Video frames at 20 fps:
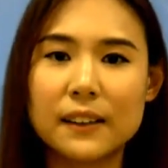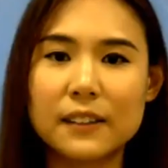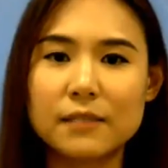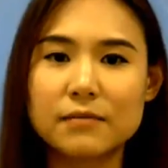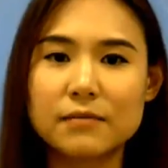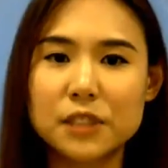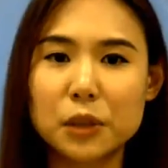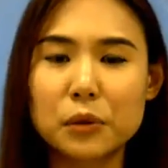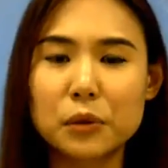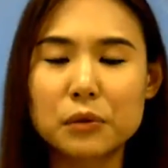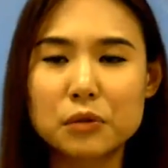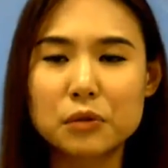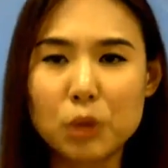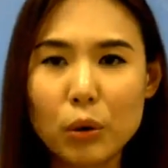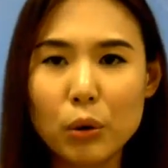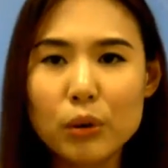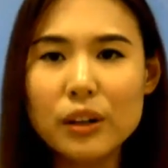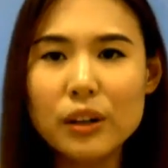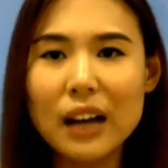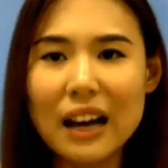So
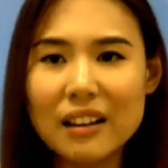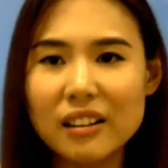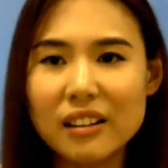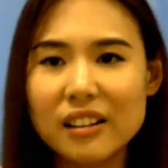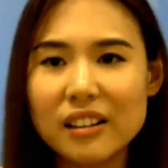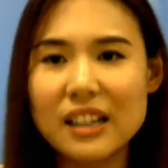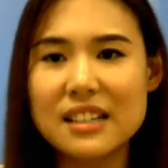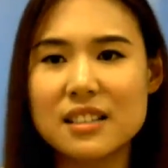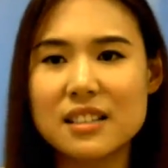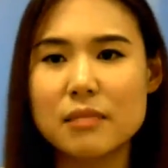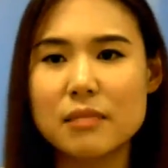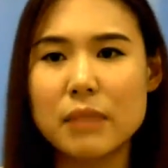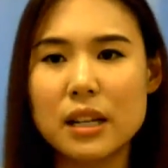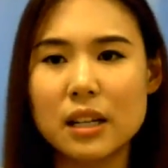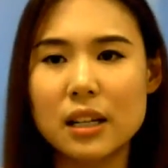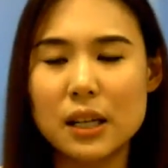don't underestimate the